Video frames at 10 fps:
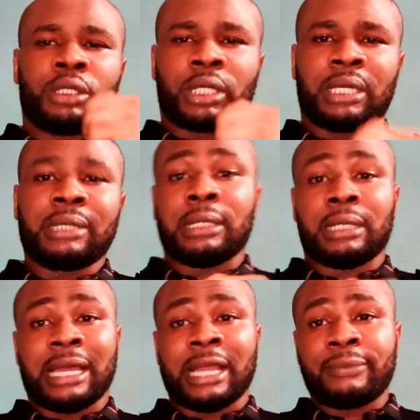click the
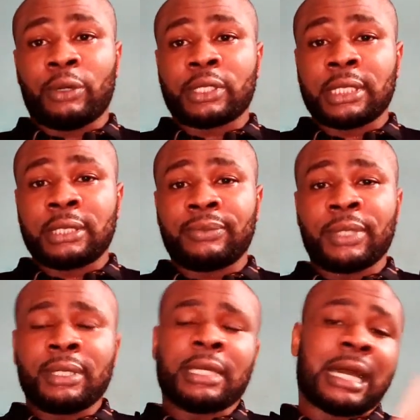like button
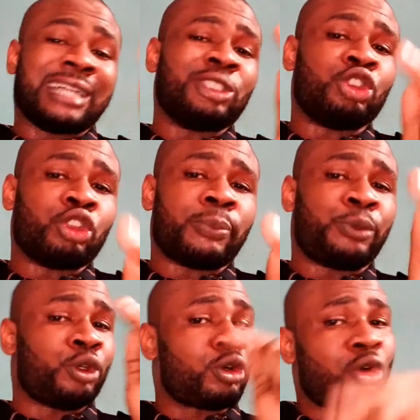and drop
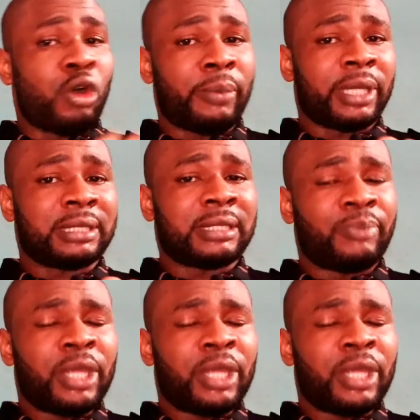your comments.